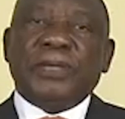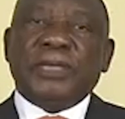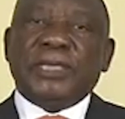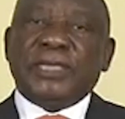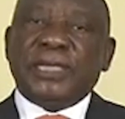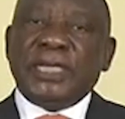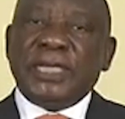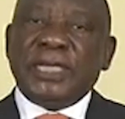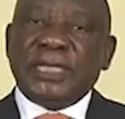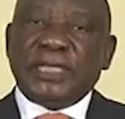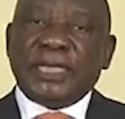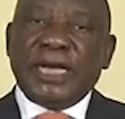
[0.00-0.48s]

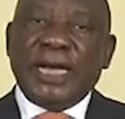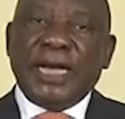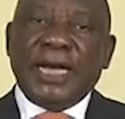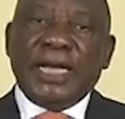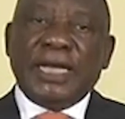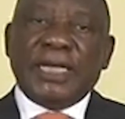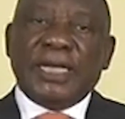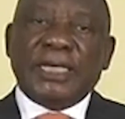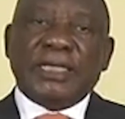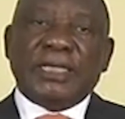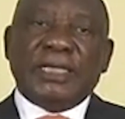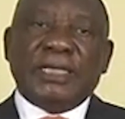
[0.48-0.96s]

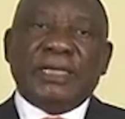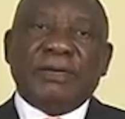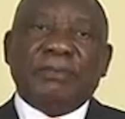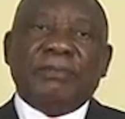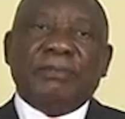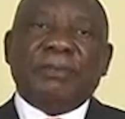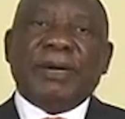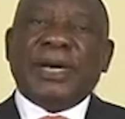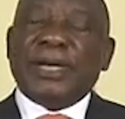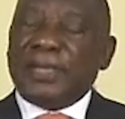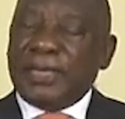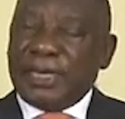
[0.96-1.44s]
detailed
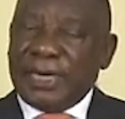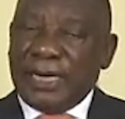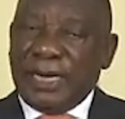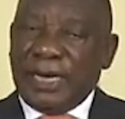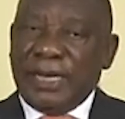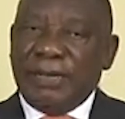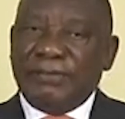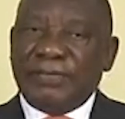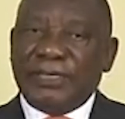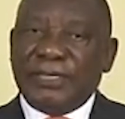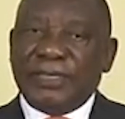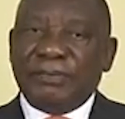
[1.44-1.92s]
by the
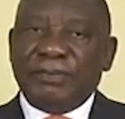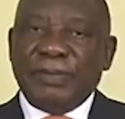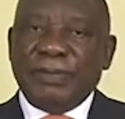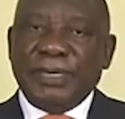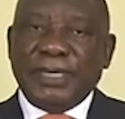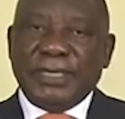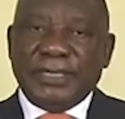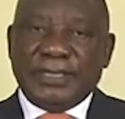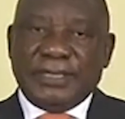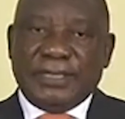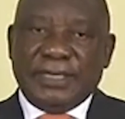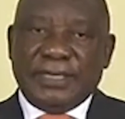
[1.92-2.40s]
relevant
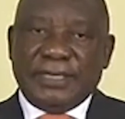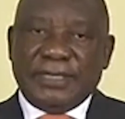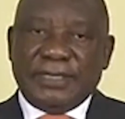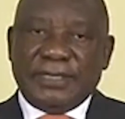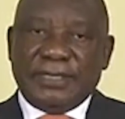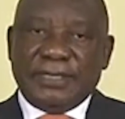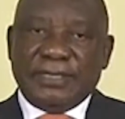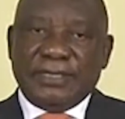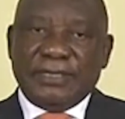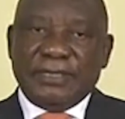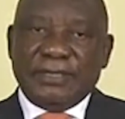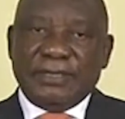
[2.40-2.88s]

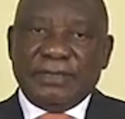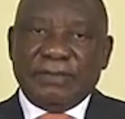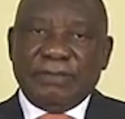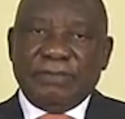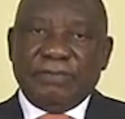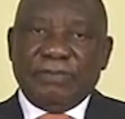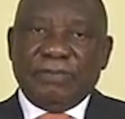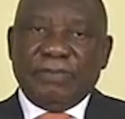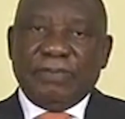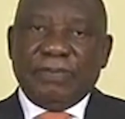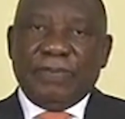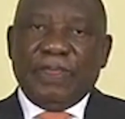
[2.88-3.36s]
ministers.
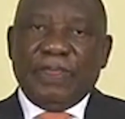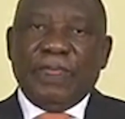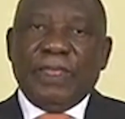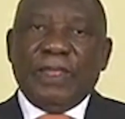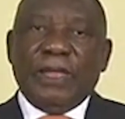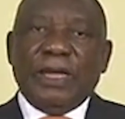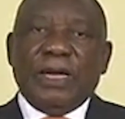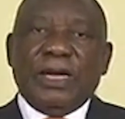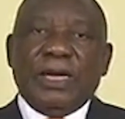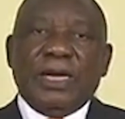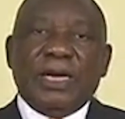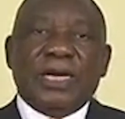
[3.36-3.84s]

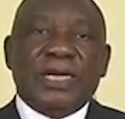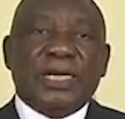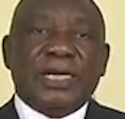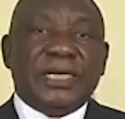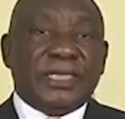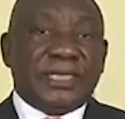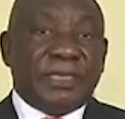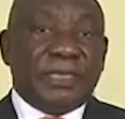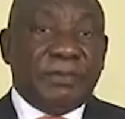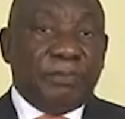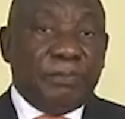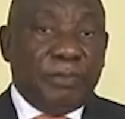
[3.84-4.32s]
It
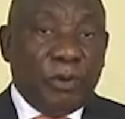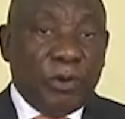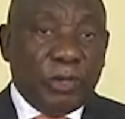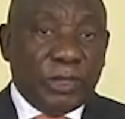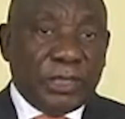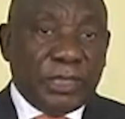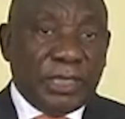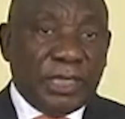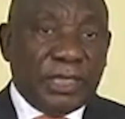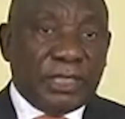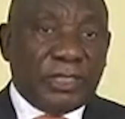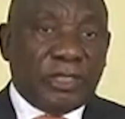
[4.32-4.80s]
is
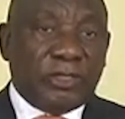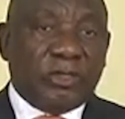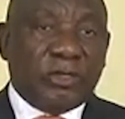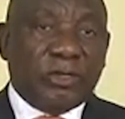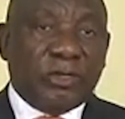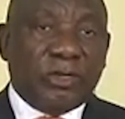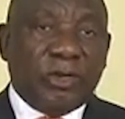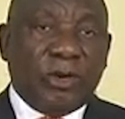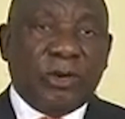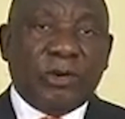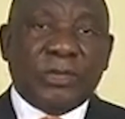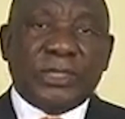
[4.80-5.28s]
important to
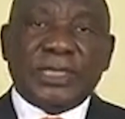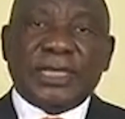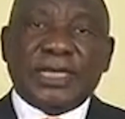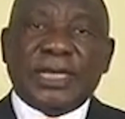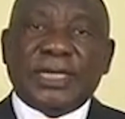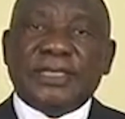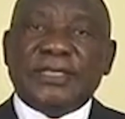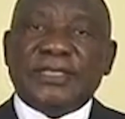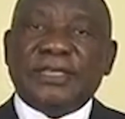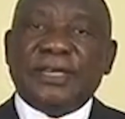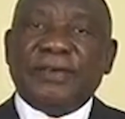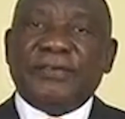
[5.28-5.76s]
note
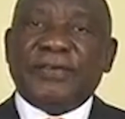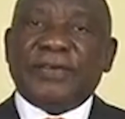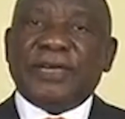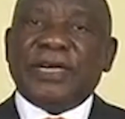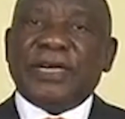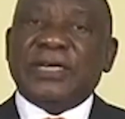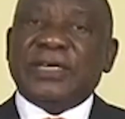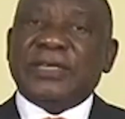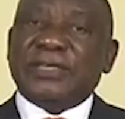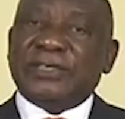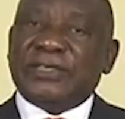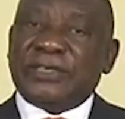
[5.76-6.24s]
that
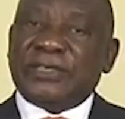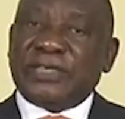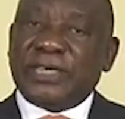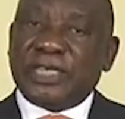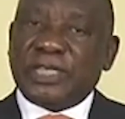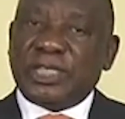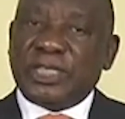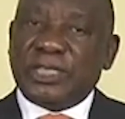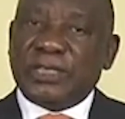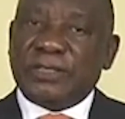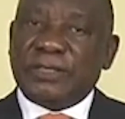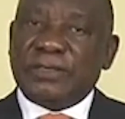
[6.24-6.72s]
several
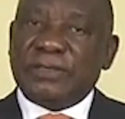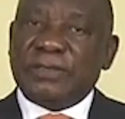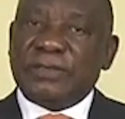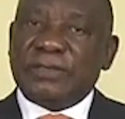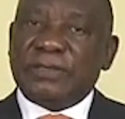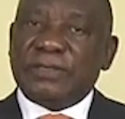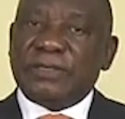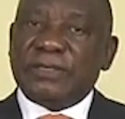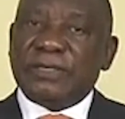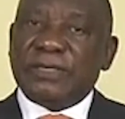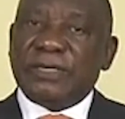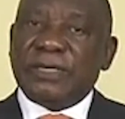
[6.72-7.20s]

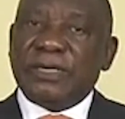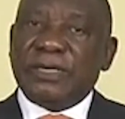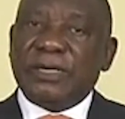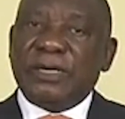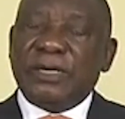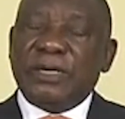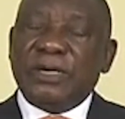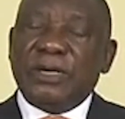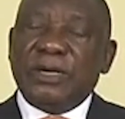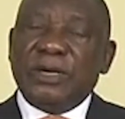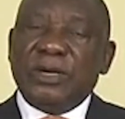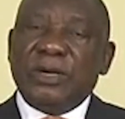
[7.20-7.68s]
restrictions
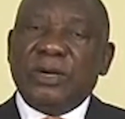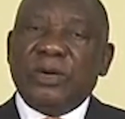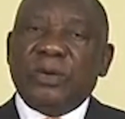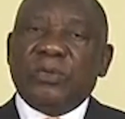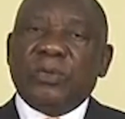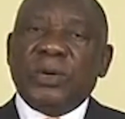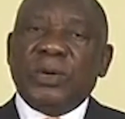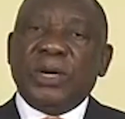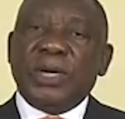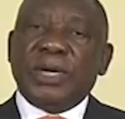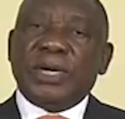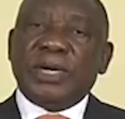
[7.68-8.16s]

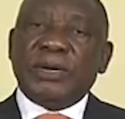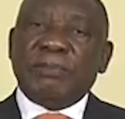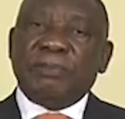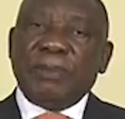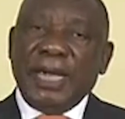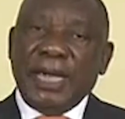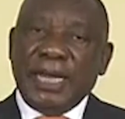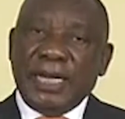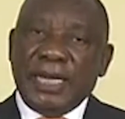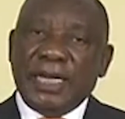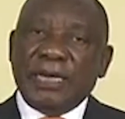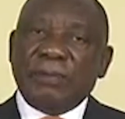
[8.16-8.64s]
will
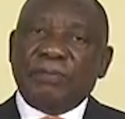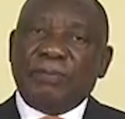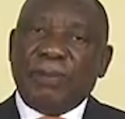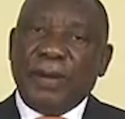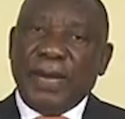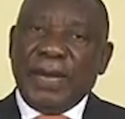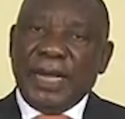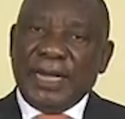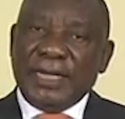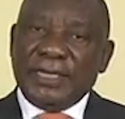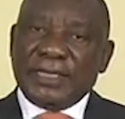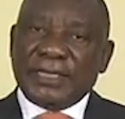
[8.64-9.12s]
remain in
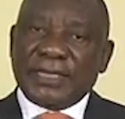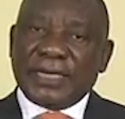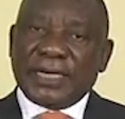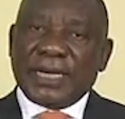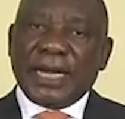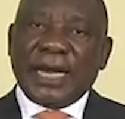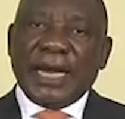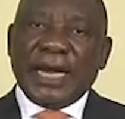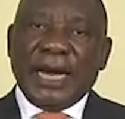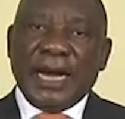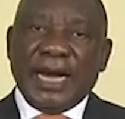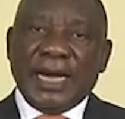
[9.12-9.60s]
place
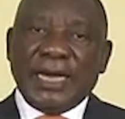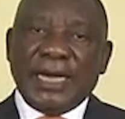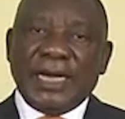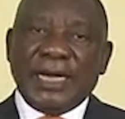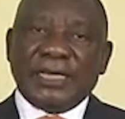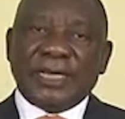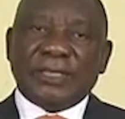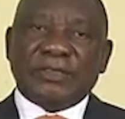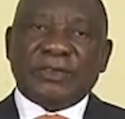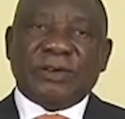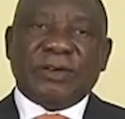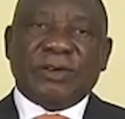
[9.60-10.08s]

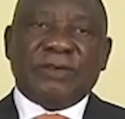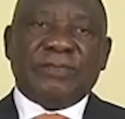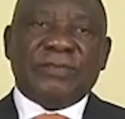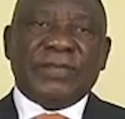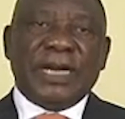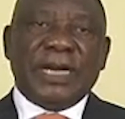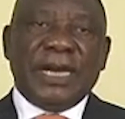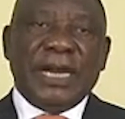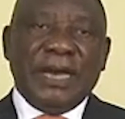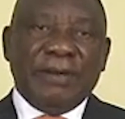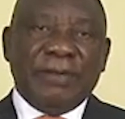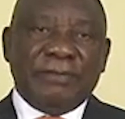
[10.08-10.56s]
regardless of the
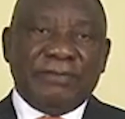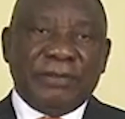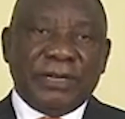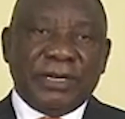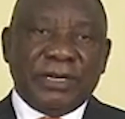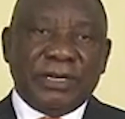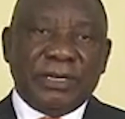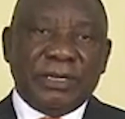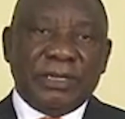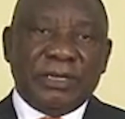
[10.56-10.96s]
level